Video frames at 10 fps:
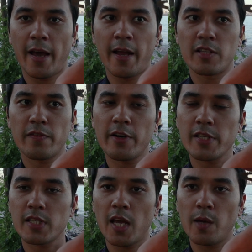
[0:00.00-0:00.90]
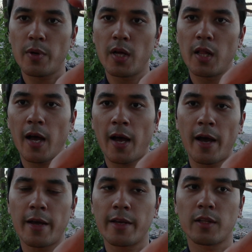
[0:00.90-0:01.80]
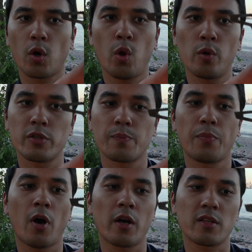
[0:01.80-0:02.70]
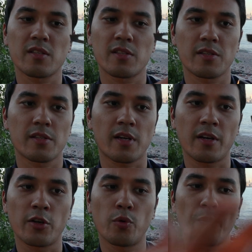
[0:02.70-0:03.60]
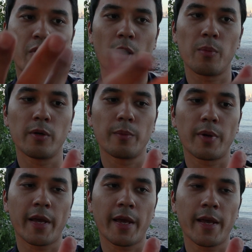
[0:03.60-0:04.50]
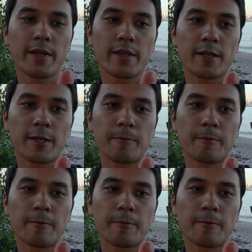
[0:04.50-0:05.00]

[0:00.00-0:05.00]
and it's very stable. It holds pots no problem. And